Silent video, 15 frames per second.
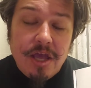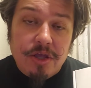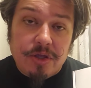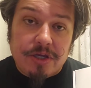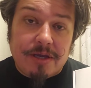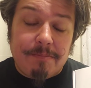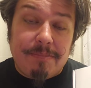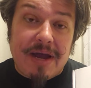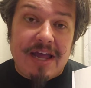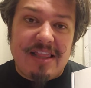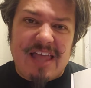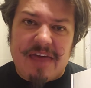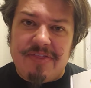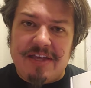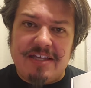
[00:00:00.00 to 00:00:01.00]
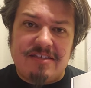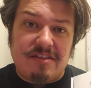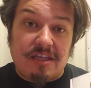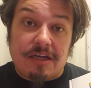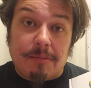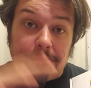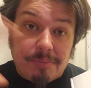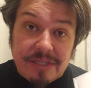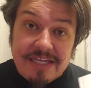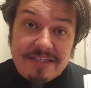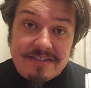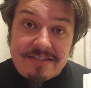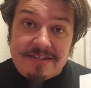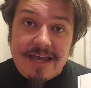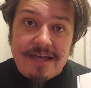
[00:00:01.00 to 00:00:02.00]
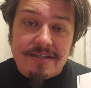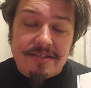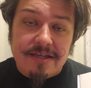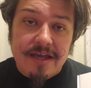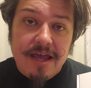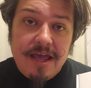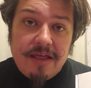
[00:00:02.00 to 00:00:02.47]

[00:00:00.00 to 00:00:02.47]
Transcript: You can buy, I think it's the complete set